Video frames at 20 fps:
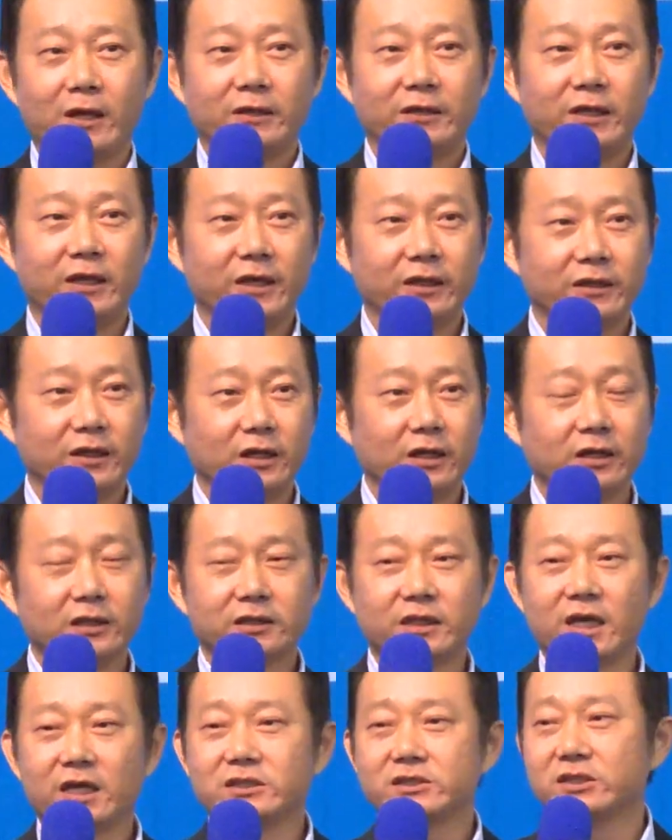Then
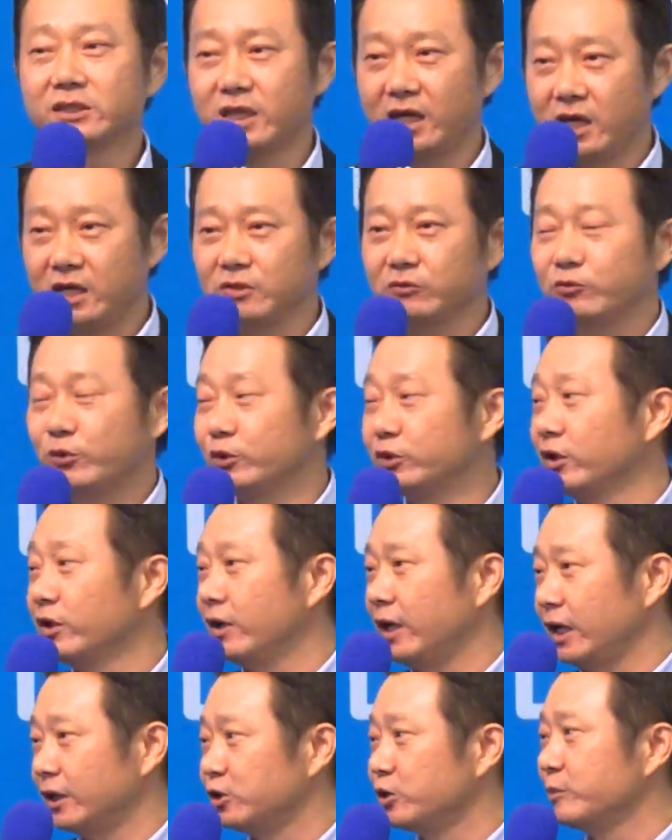thanks again for the
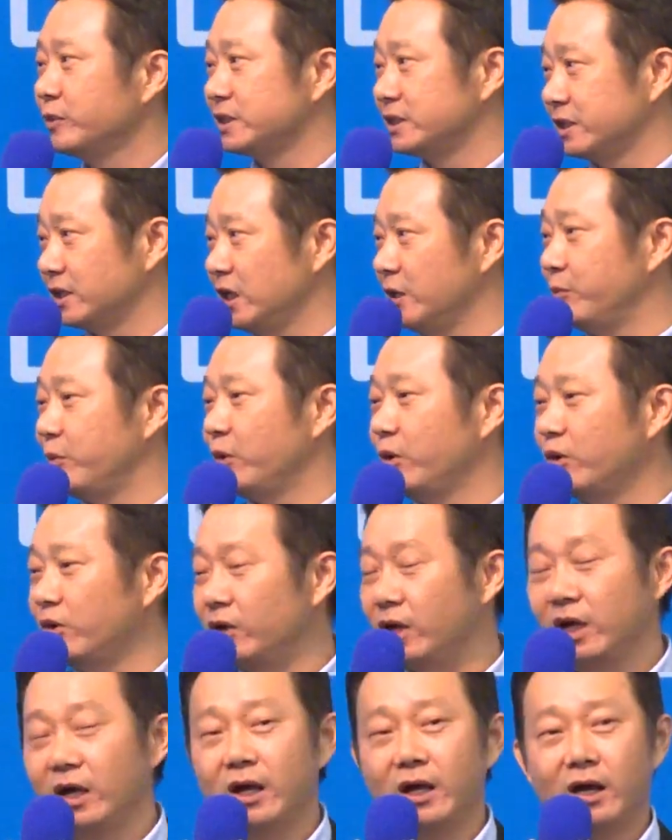Atomy Singapore
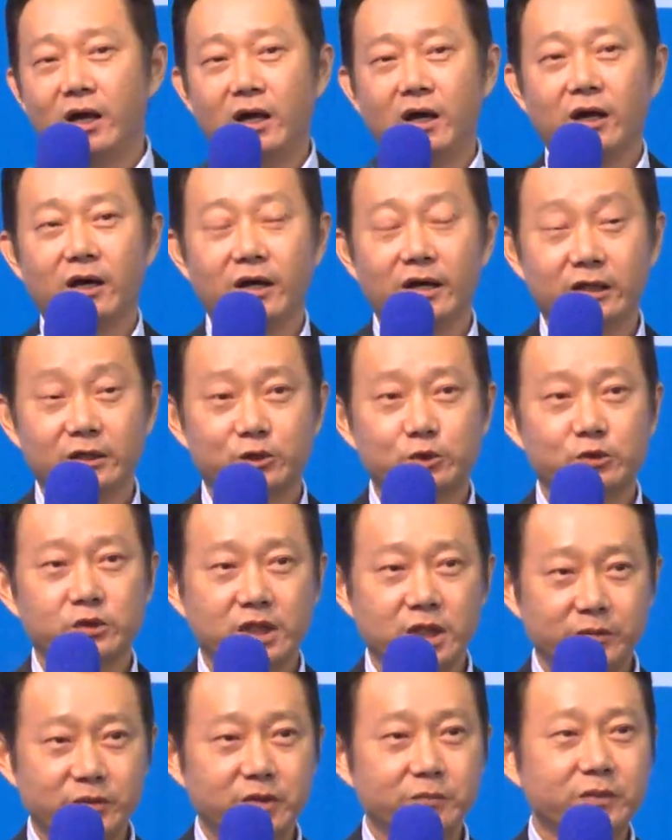to
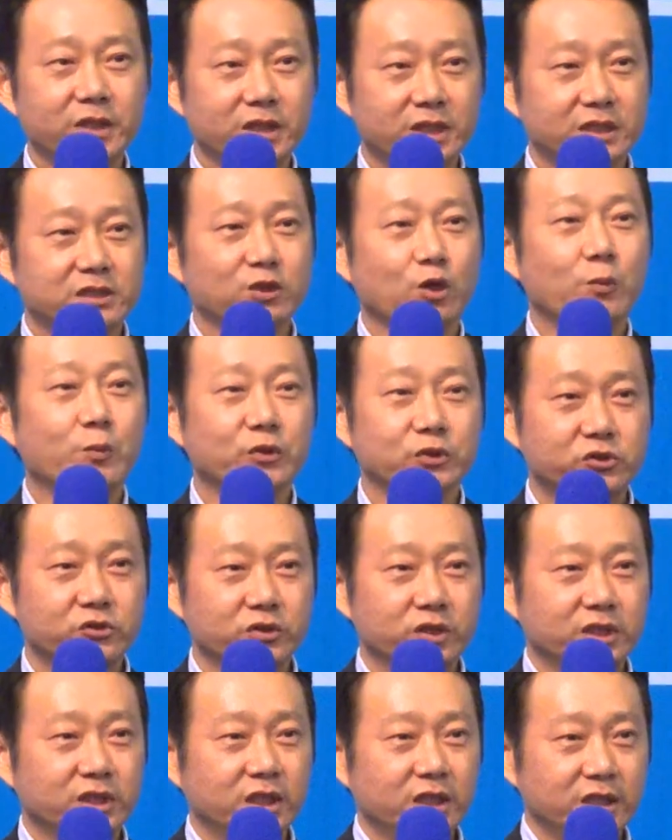giving me this
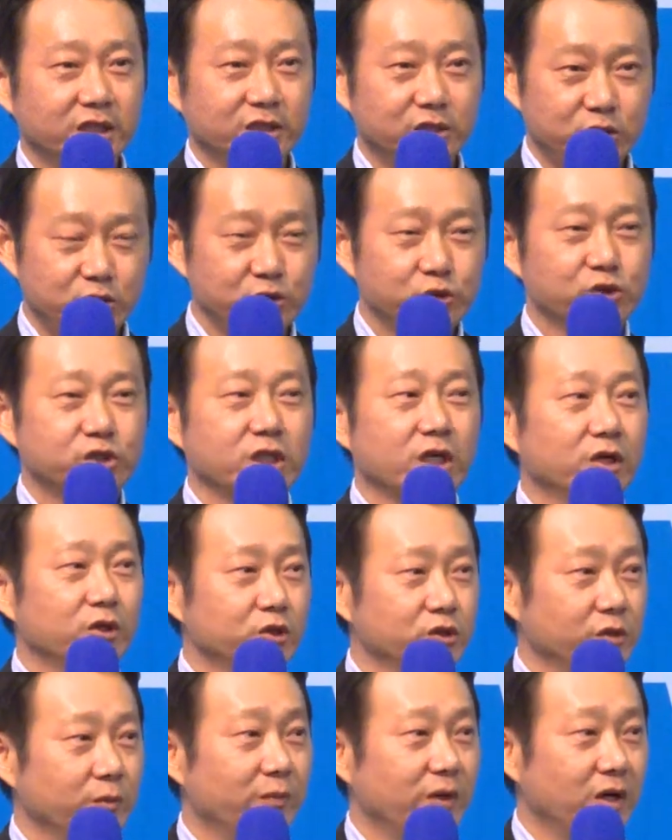opportunity to share
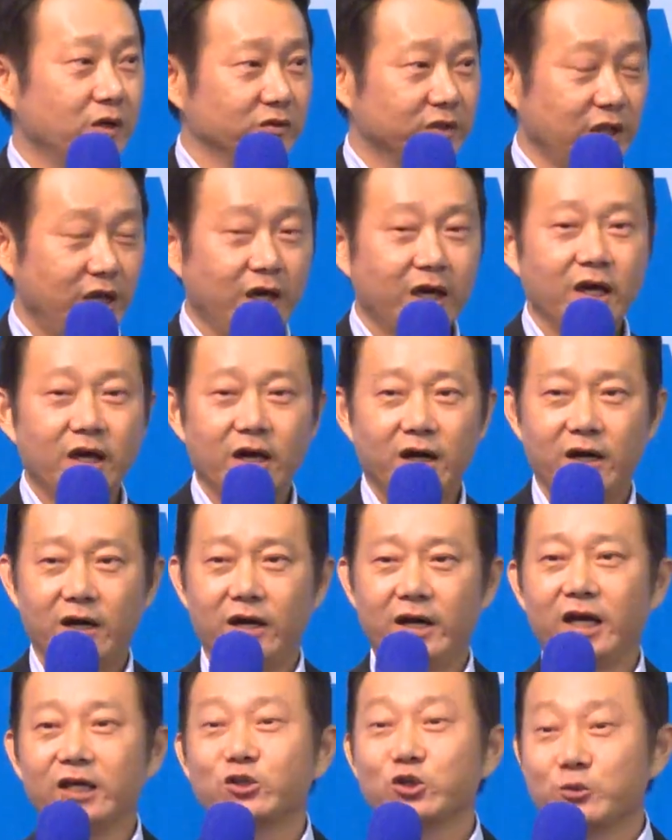you about
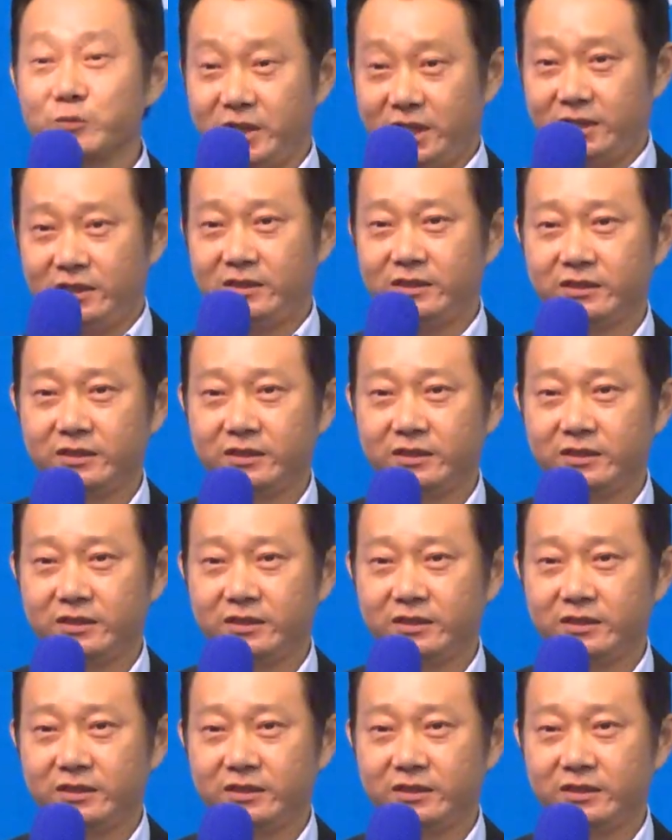Atomy.